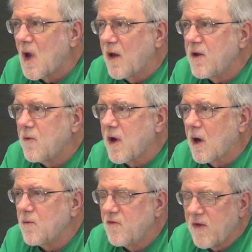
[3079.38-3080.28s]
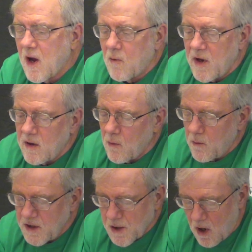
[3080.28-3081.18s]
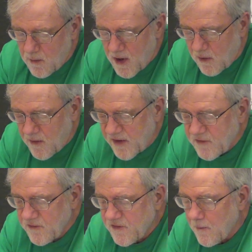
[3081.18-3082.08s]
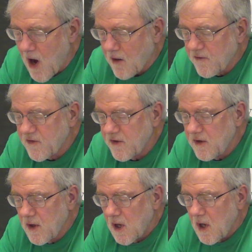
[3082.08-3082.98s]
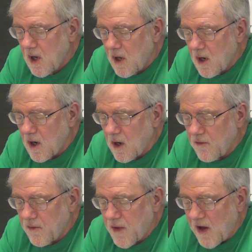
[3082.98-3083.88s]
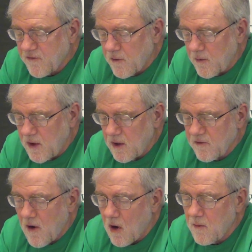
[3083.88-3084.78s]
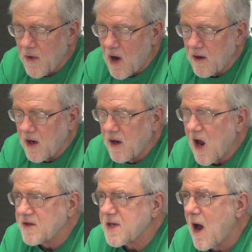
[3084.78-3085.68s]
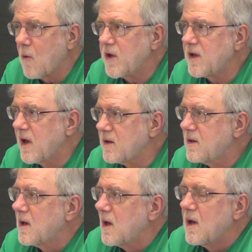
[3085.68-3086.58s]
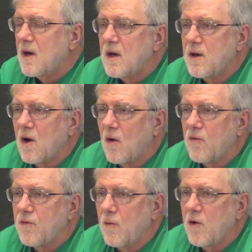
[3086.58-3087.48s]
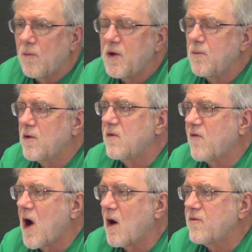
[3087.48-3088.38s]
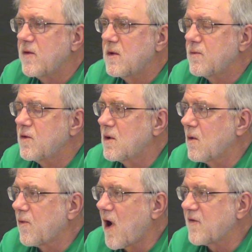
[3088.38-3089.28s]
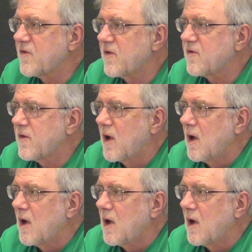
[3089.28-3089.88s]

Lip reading: I think we got to move that way. When we talk about grassroots democracy, that's what we need to talk about, and that's how we get, the real people involved in the political process.